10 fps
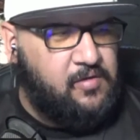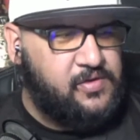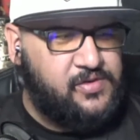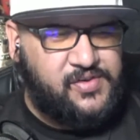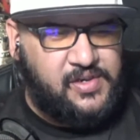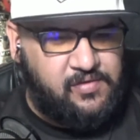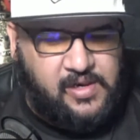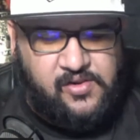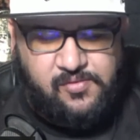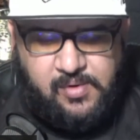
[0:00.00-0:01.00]
Stephen
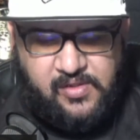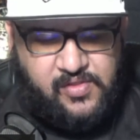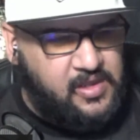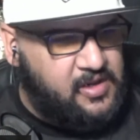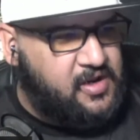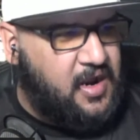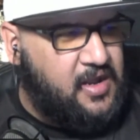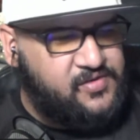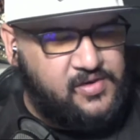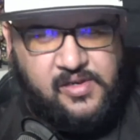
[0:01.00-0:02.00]
A. Smith
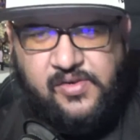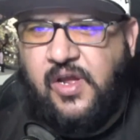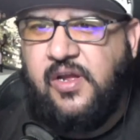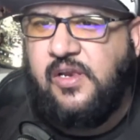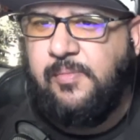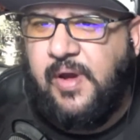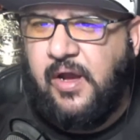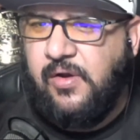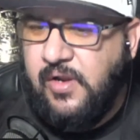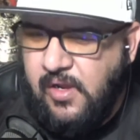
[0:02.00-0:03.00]
constantly talking
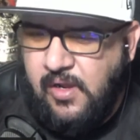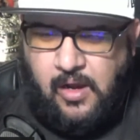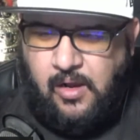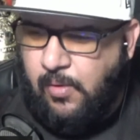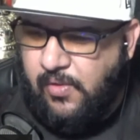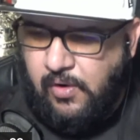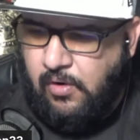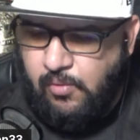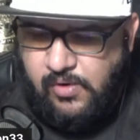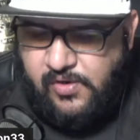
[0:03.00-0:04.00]
about, oh, well, the
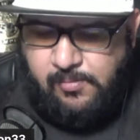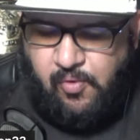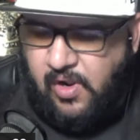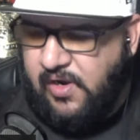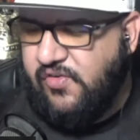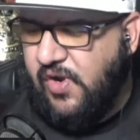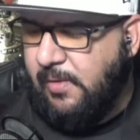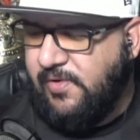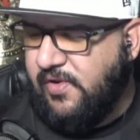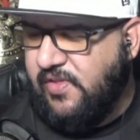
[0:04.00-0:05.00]
only reason Bronny
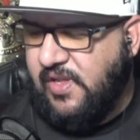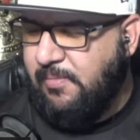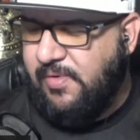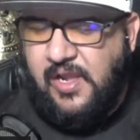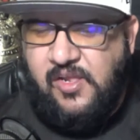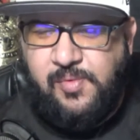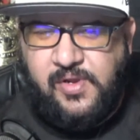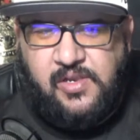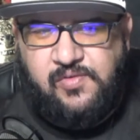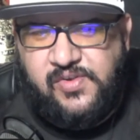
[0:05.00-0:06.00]
James is in the NBA is
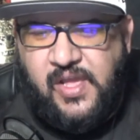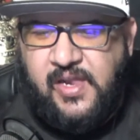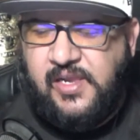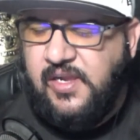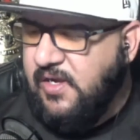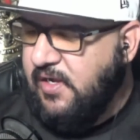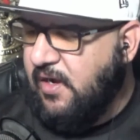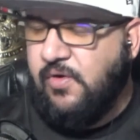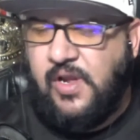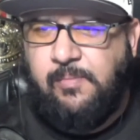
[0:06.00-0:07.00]
because of his daddy.
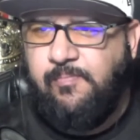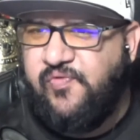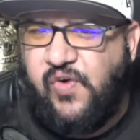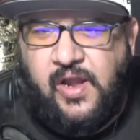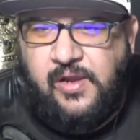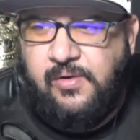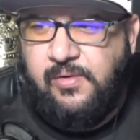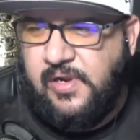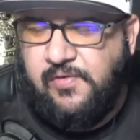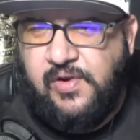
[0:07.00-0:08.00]
Okay, fine.
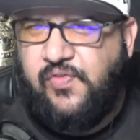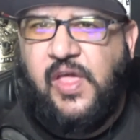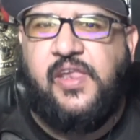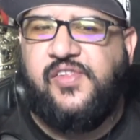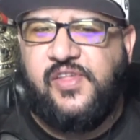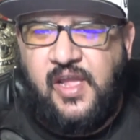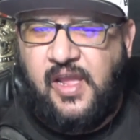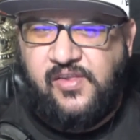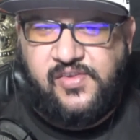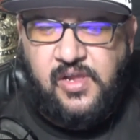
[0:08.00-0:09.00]
Even if that is the
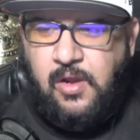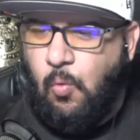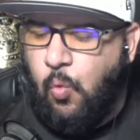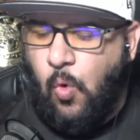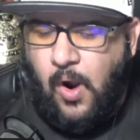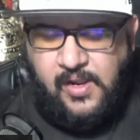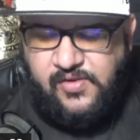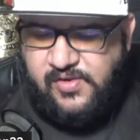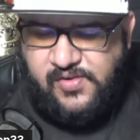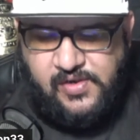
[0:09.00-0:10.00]
case, why is
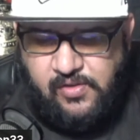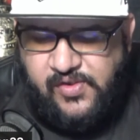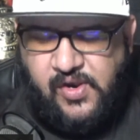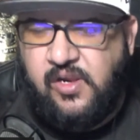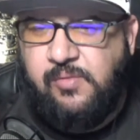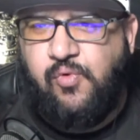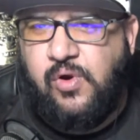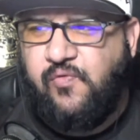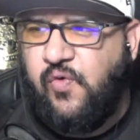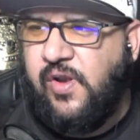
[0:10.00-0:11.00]
it still the talking
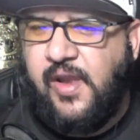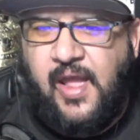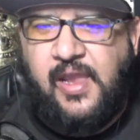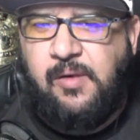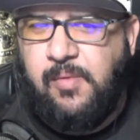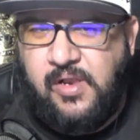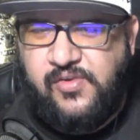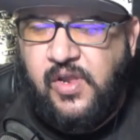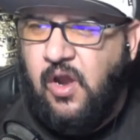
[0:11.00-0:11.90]
point for 9 months?